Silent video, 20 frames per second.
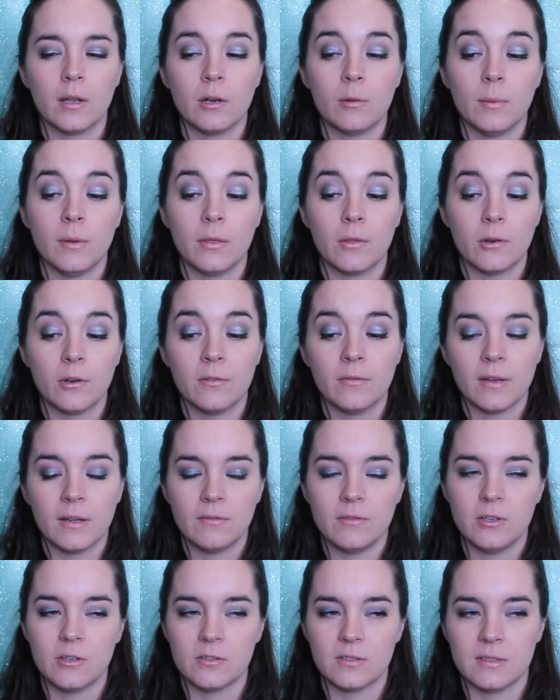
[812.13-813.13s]
it'll be
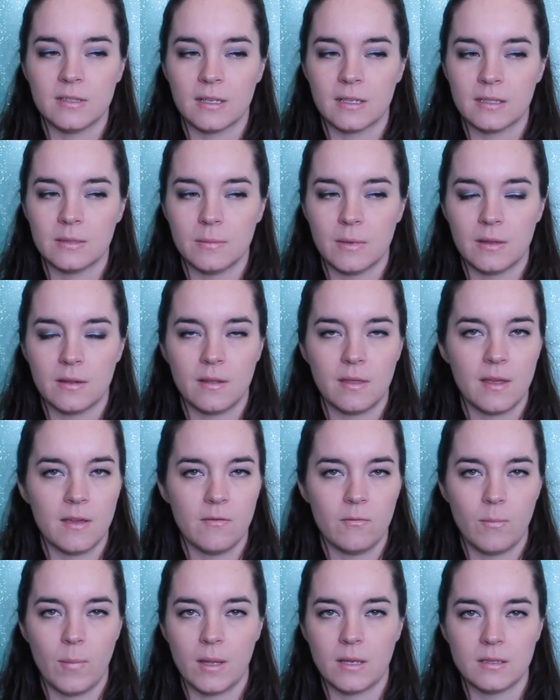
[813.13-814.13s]
35 years next month, and
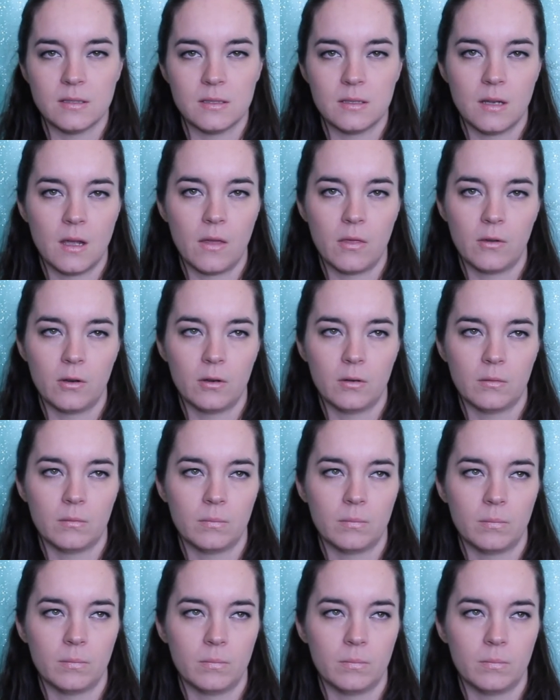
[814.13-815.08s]
they've been together,